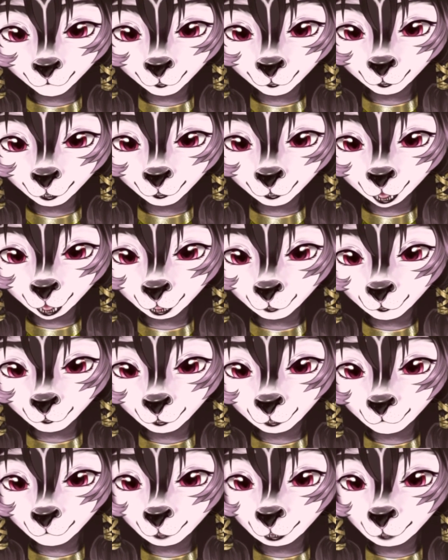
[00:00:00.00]
is just that
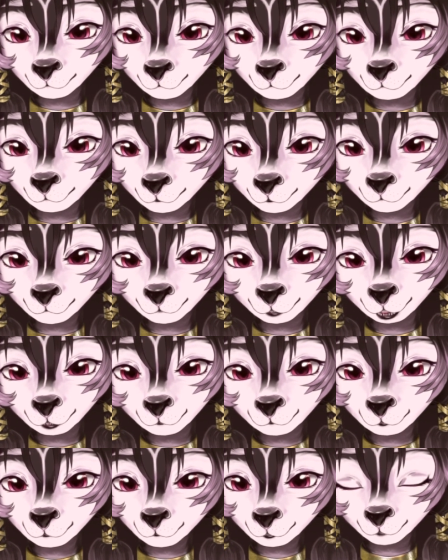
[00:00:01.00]
some people are
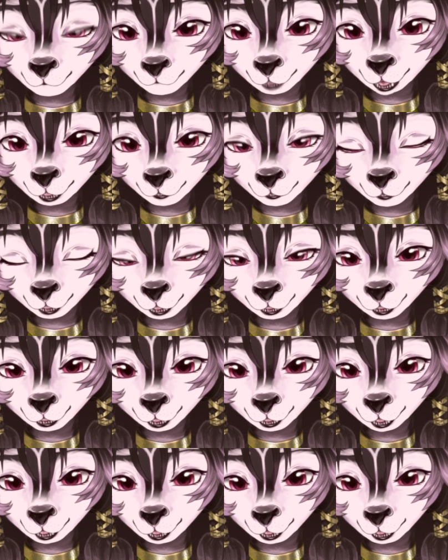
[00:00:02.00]
racist and violent.